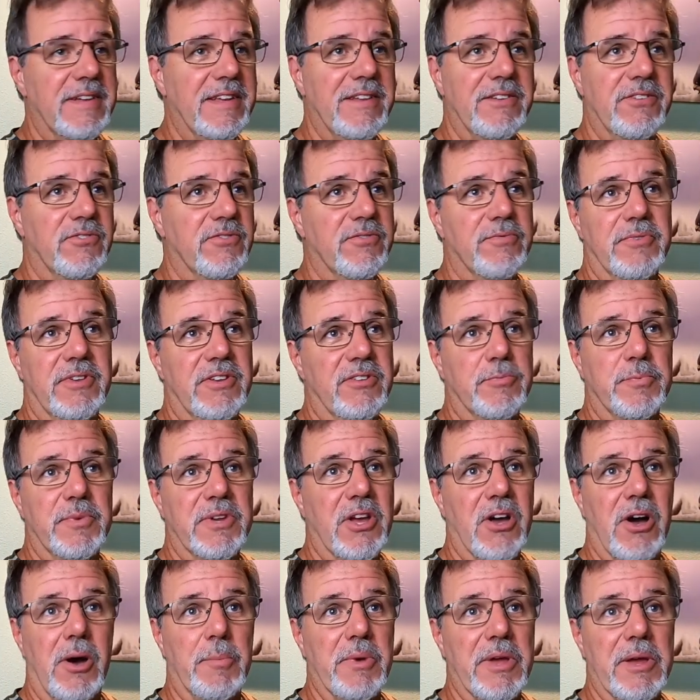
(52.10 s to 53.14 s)
is
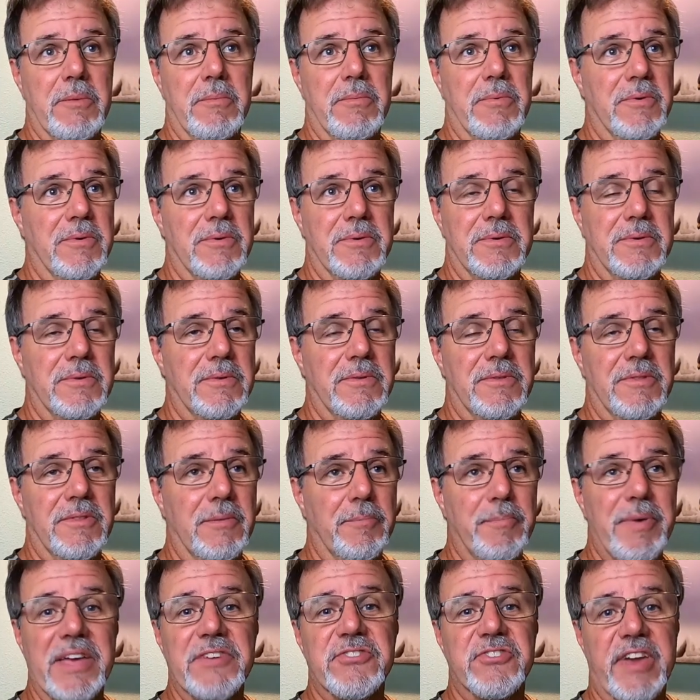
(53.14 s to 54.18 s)
becoming
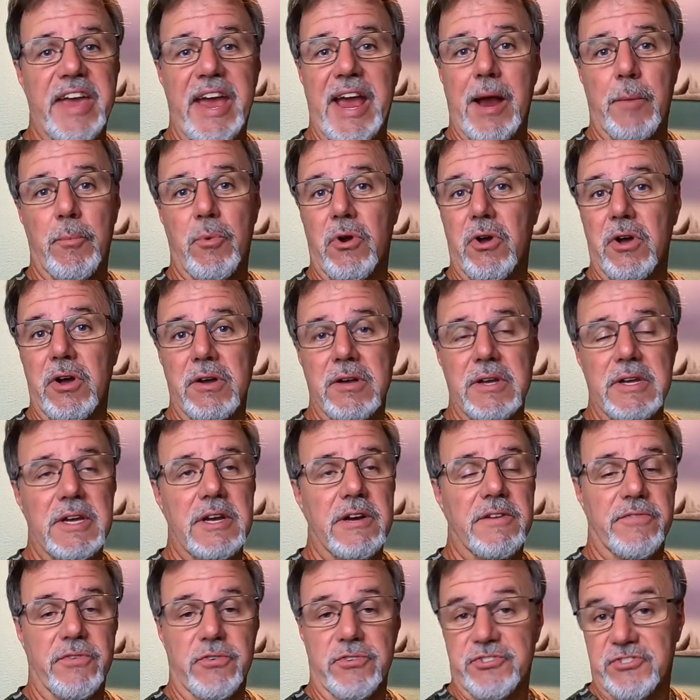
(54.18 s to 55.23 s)
the best camera
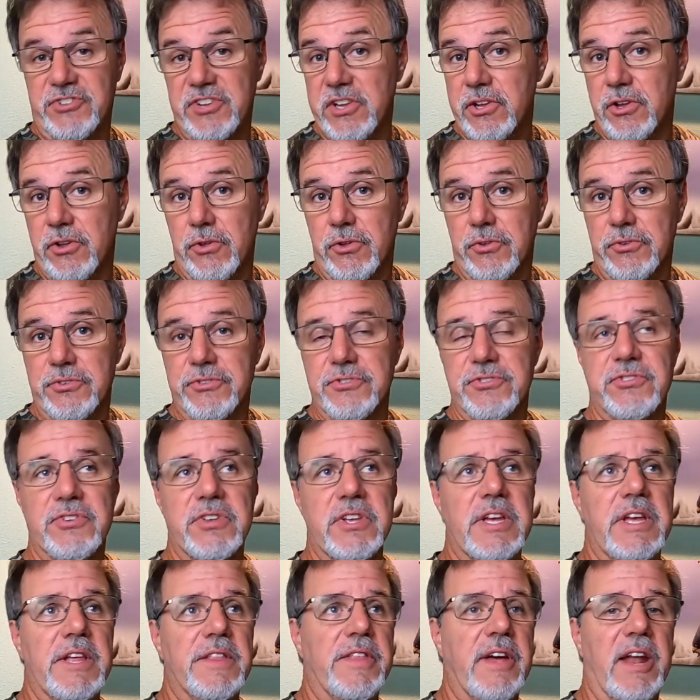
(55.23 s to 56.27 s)
for stills
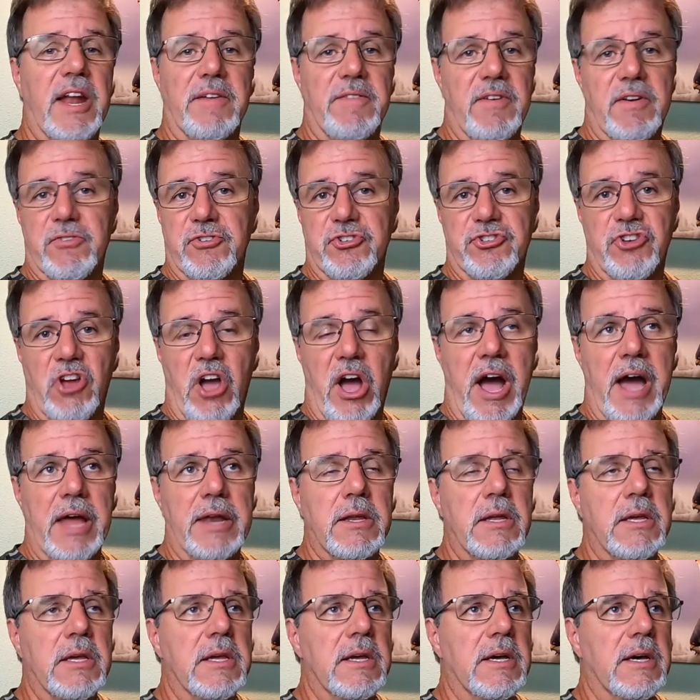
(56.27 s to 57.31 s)
that I've ever shot.
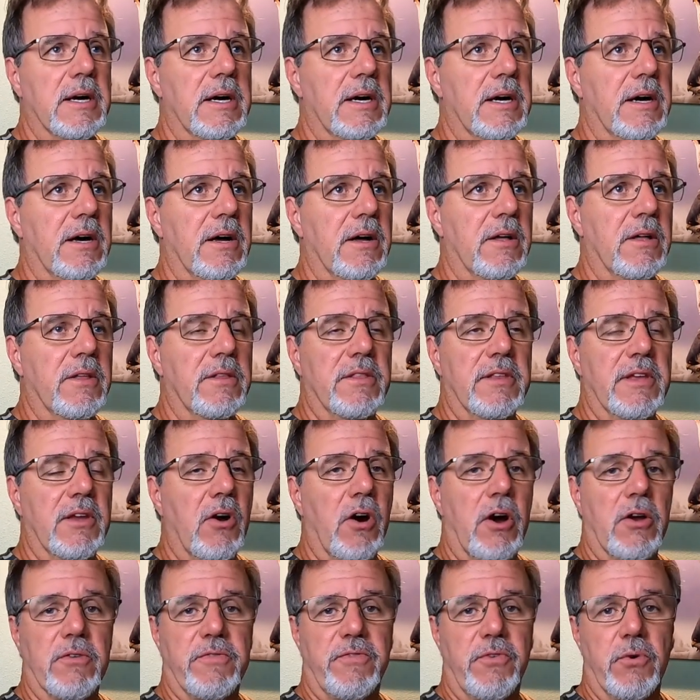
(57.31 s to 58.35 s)
The
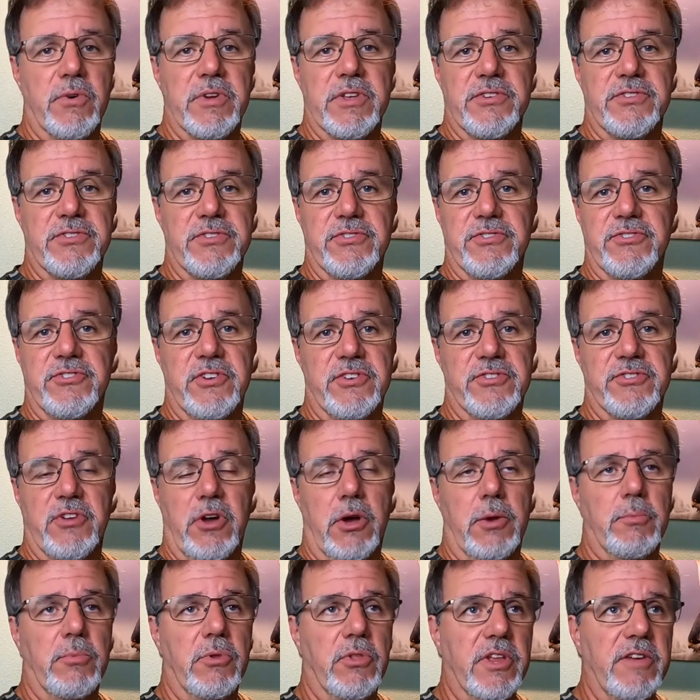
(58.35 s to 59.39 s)
autofocus is just
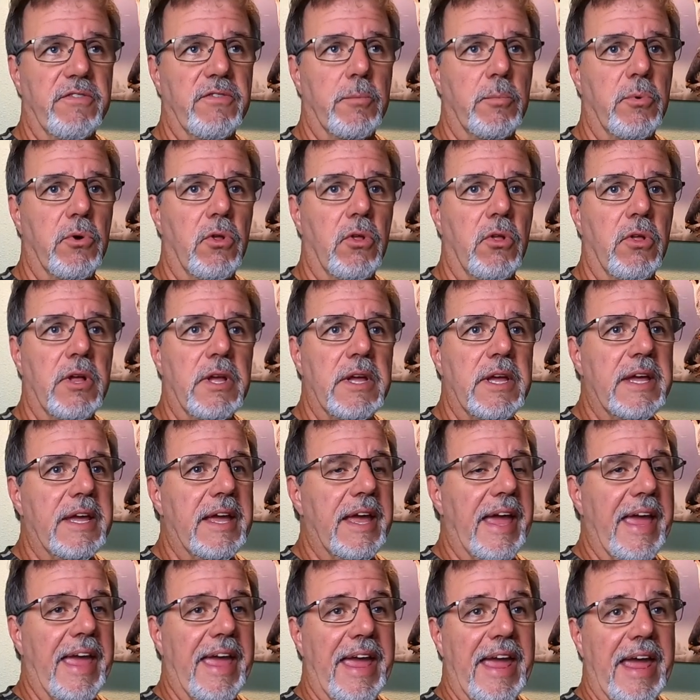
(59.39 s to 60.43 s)
unbelievable,
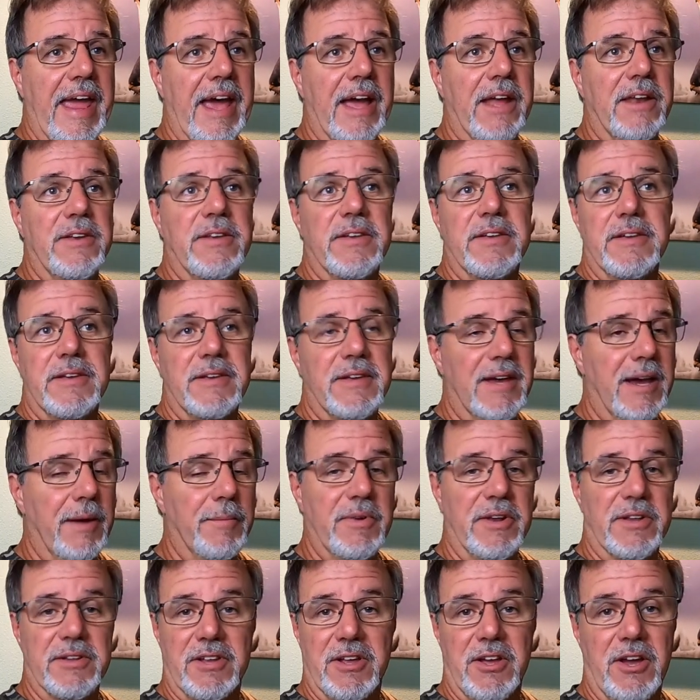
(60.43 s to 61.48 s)
and
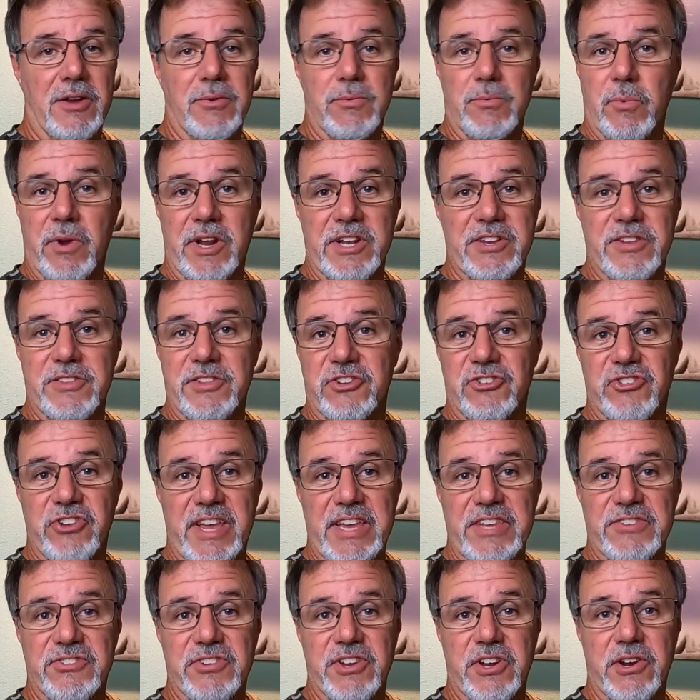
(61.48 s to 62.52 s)
I'm going to cut right to the
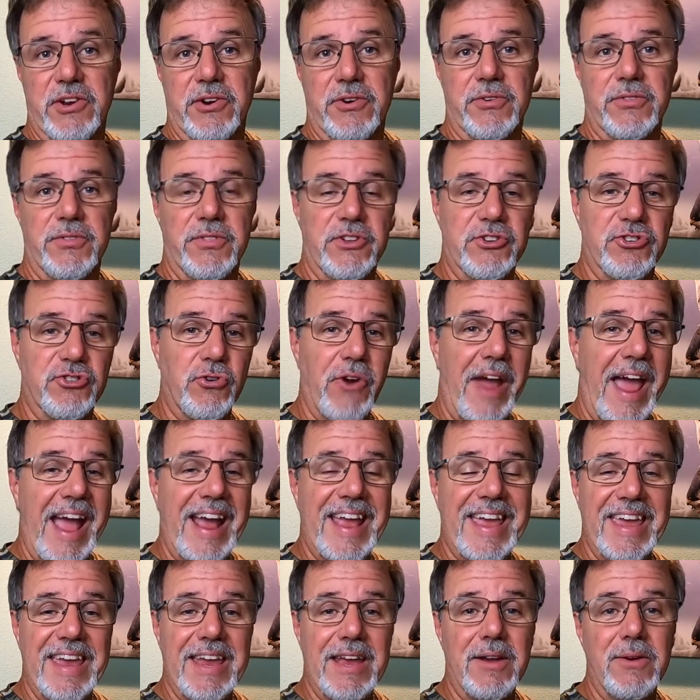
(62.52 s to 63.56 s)
chase here. The
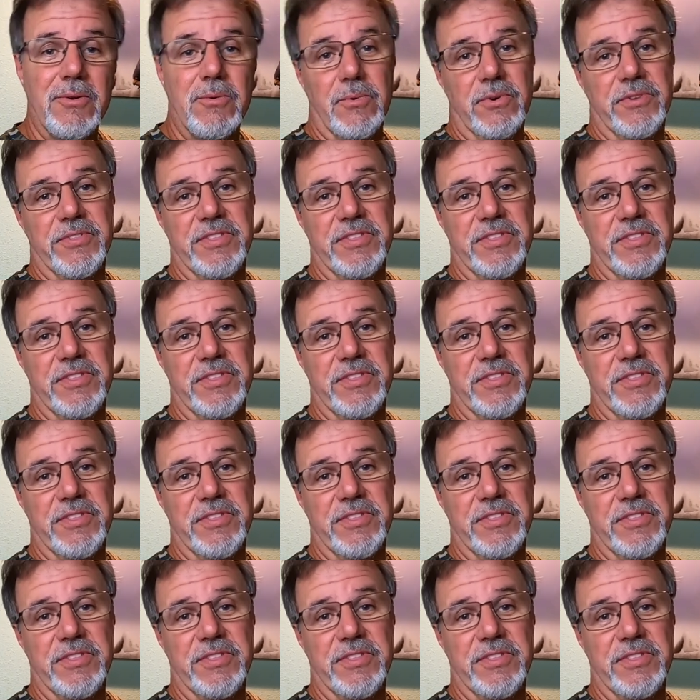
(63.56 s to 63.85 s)
tracking